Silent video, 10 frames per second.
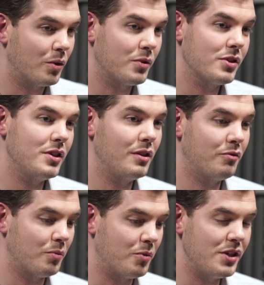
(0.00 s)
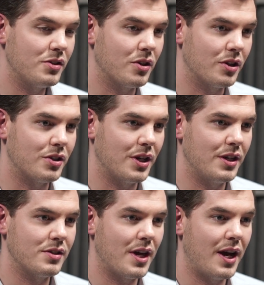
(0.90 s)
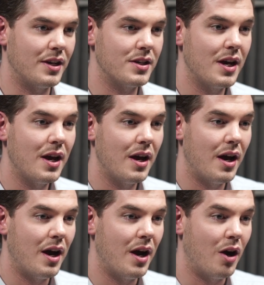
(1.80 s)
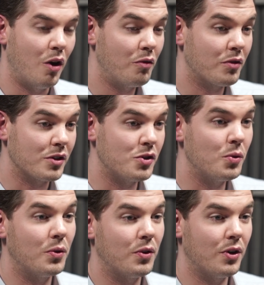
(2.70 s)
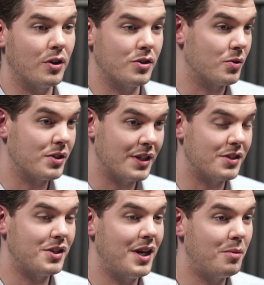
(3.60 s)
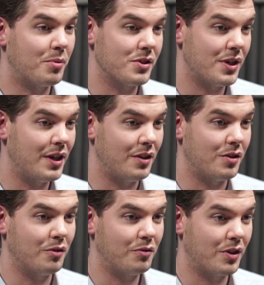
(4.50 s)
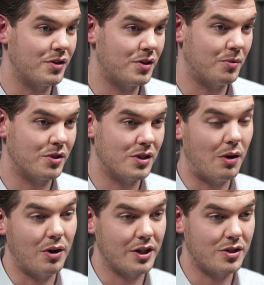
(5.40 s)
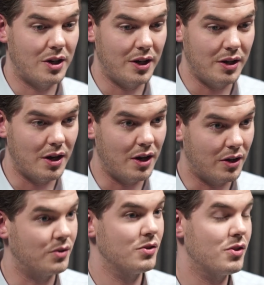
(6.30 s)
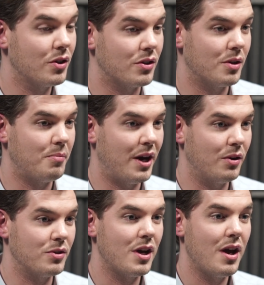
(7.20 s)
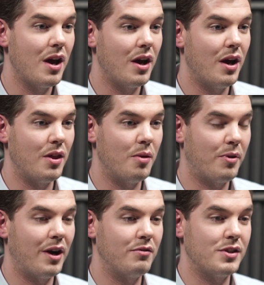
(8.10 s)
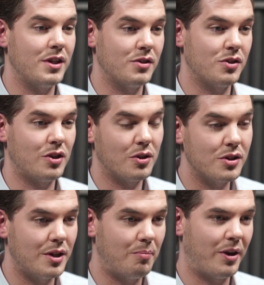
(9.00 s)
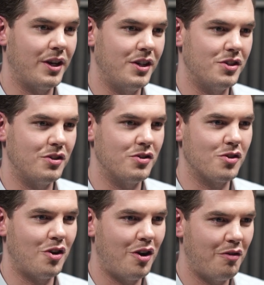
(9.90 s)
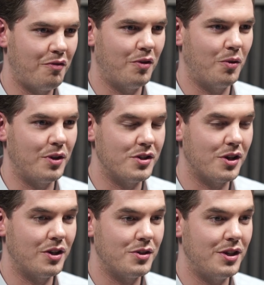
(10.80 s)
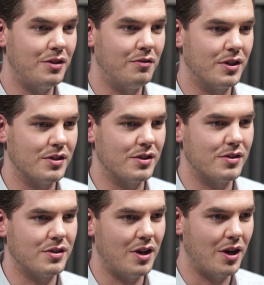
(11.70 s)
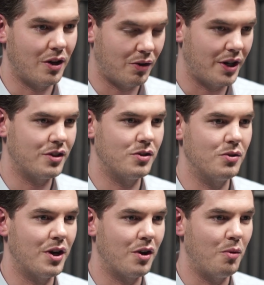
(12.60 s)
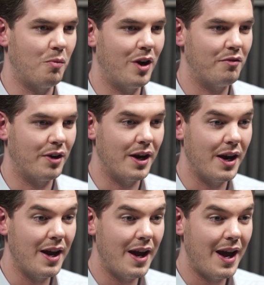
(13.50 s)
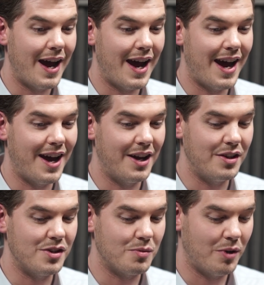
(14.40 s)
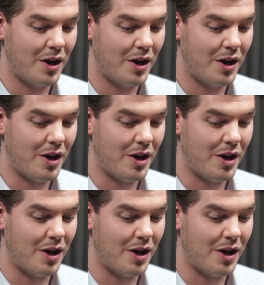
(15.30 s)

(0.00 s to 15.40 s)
what we're seeing from research is that over two-thirds or 68% of customers now are actually concerned about the privacy and security implications of all these IoT devices connected to their home Wi-Fi. And